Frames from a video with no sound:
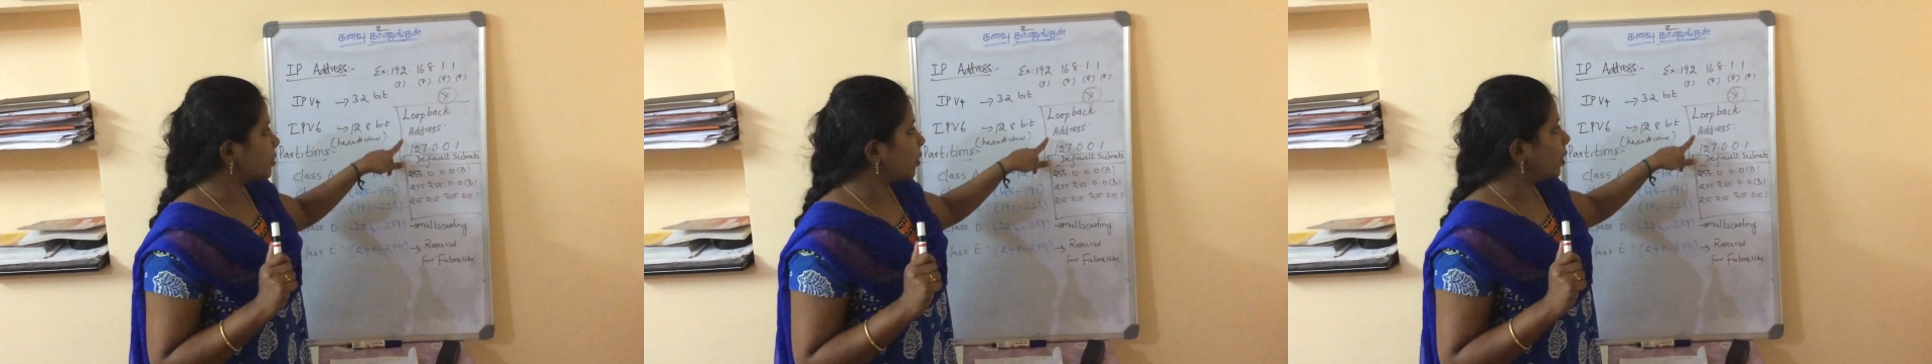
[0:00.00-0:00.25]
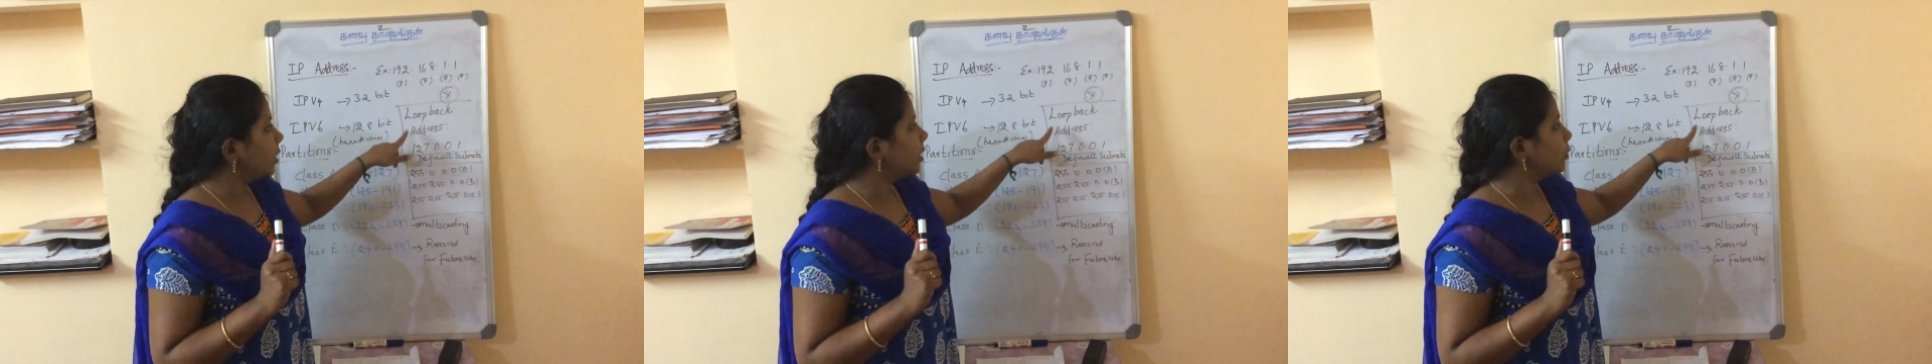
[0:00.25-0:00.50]

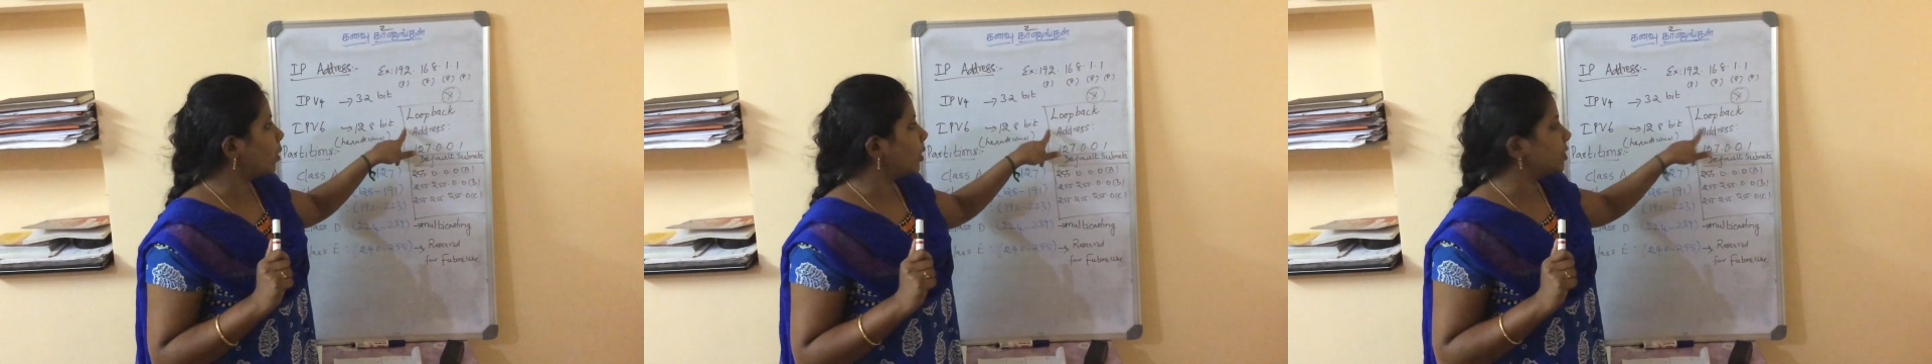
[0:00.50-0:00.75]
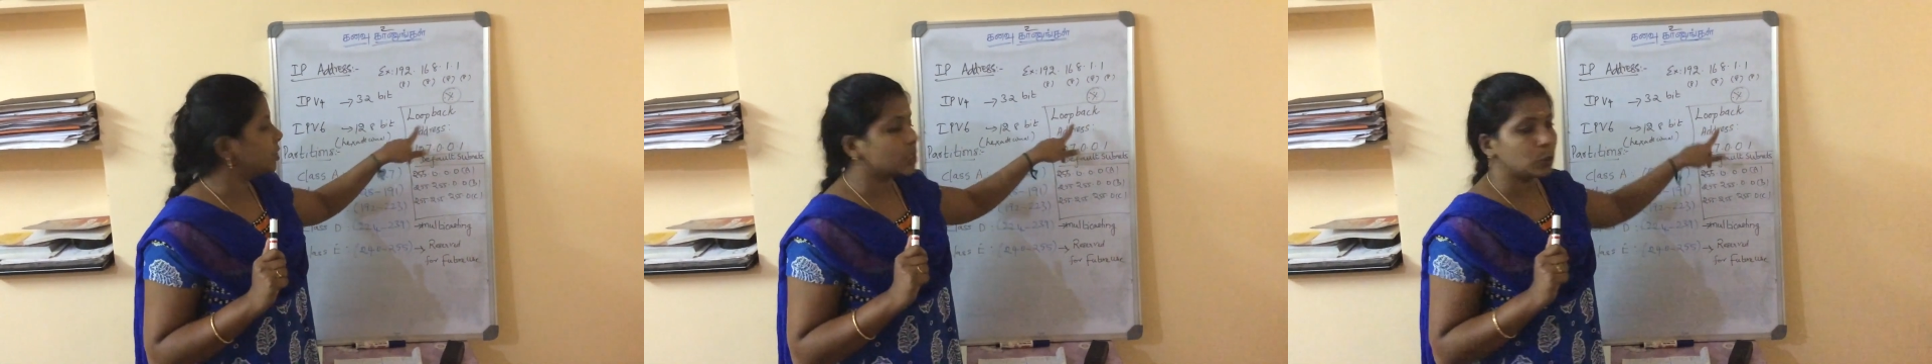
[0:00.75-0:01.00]
called
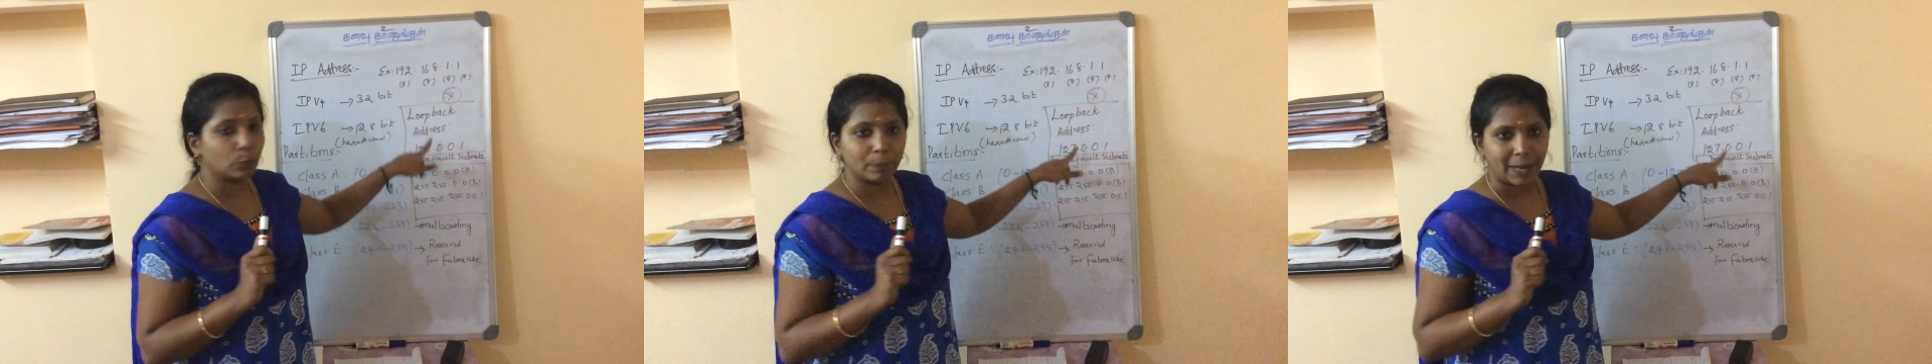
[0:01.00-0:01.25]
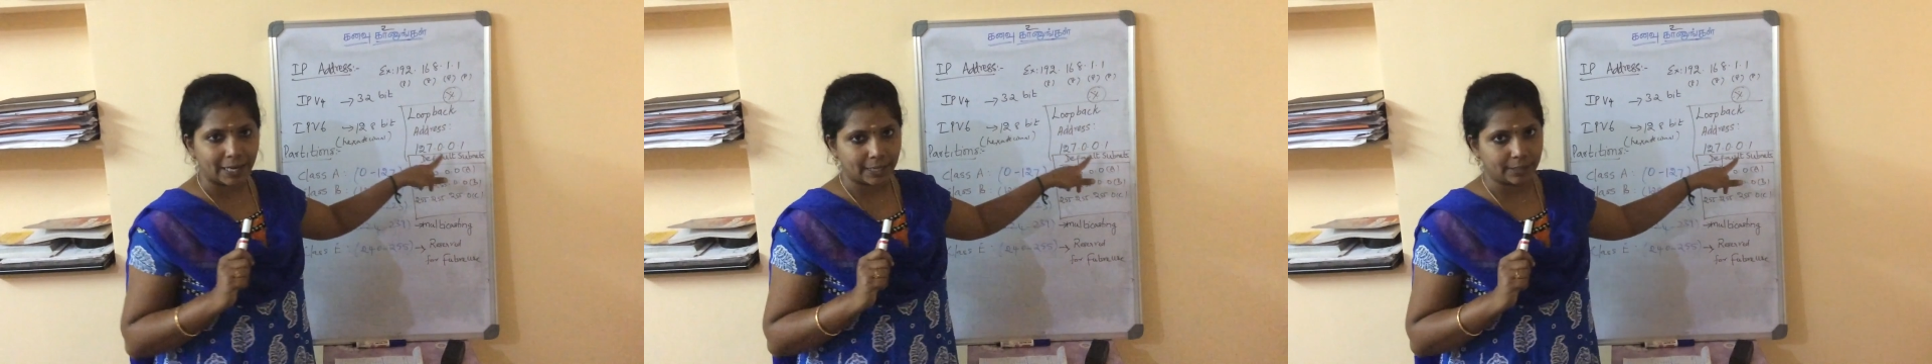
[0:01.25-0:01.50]
what is
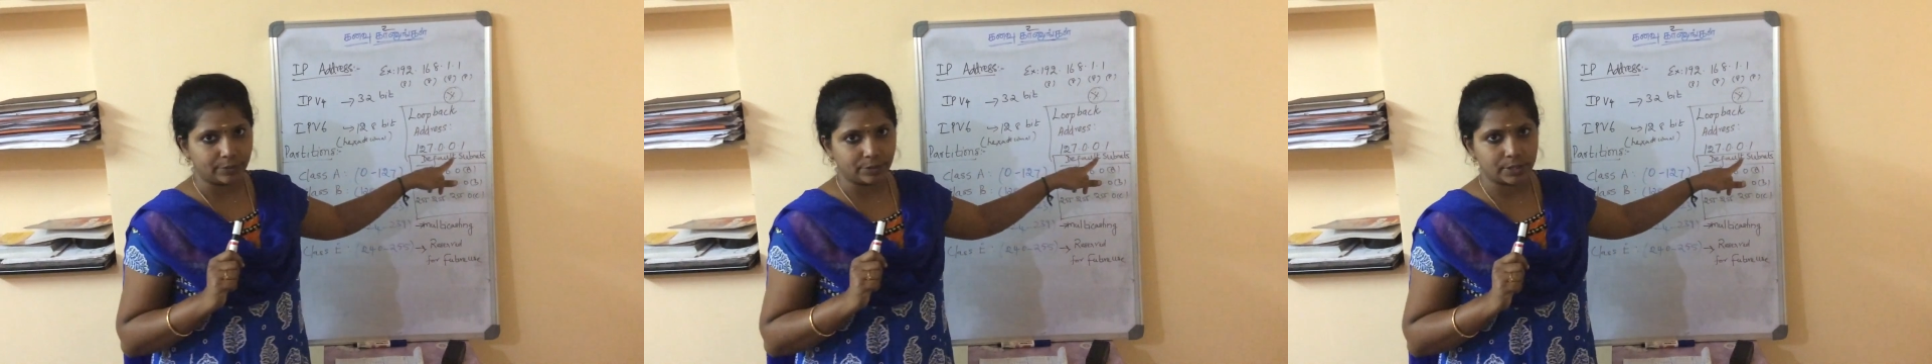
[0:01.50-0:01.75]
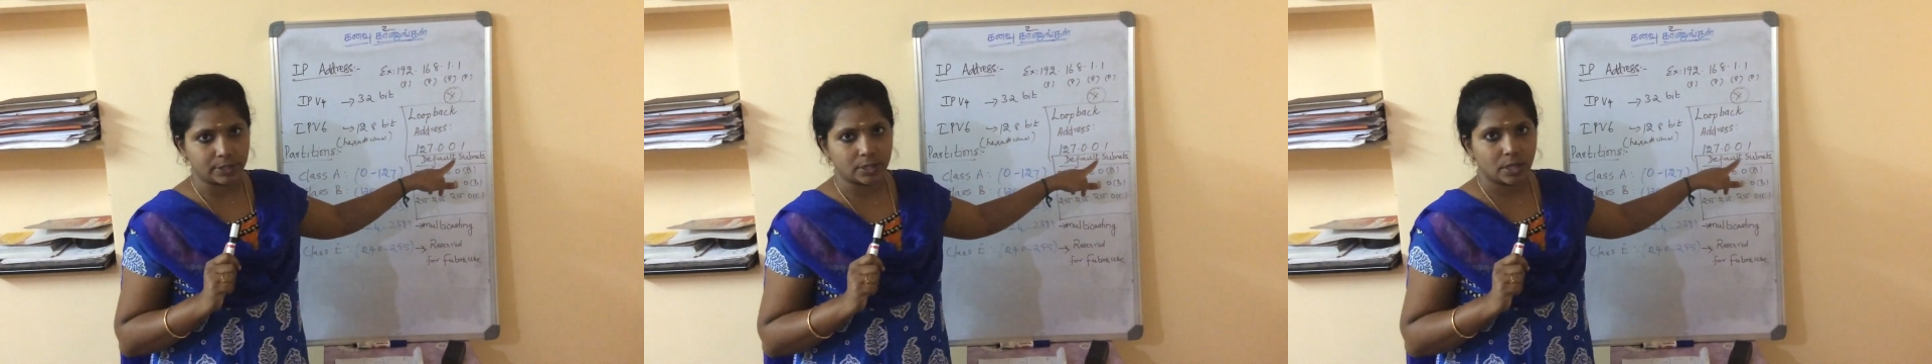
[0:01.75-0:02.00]
loopback
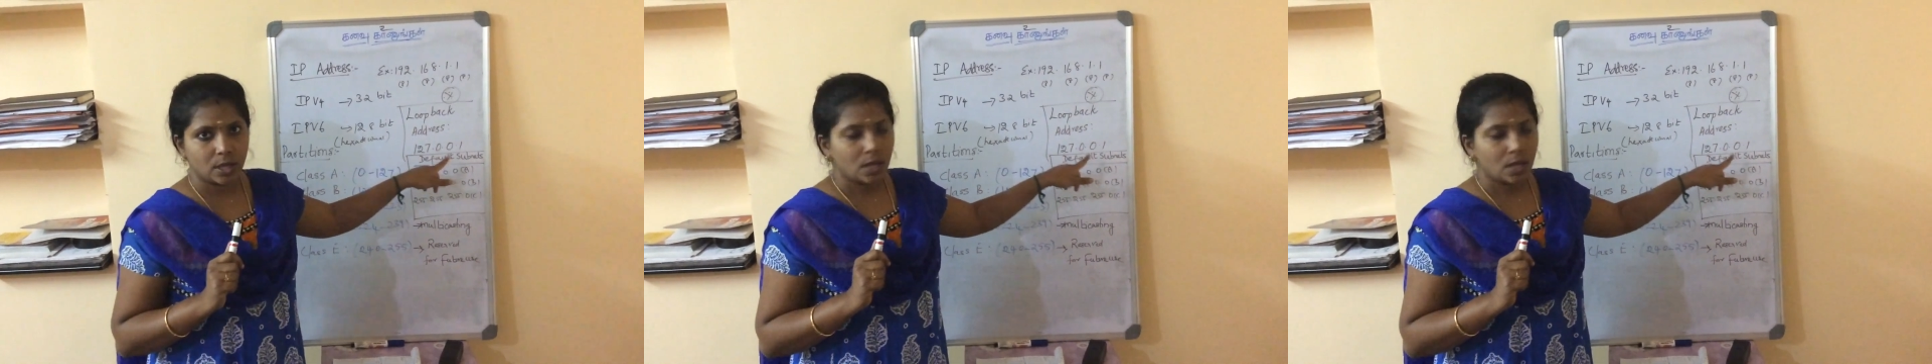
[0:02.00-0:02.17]
address?